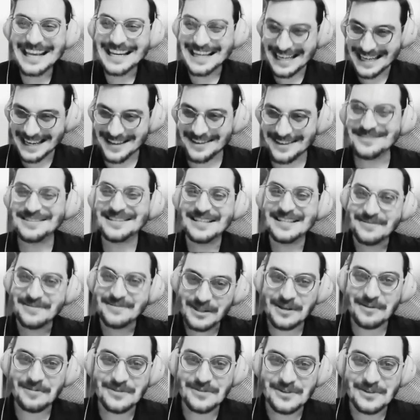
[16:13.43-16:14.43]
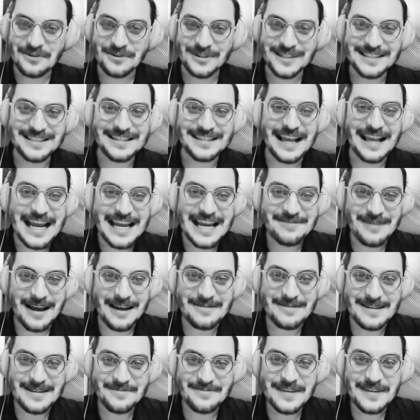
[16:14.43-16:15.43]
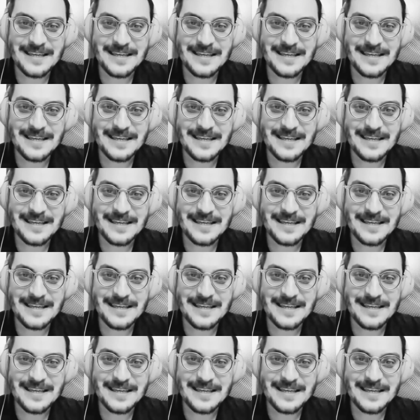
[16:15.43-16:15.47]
developed over time. I mean,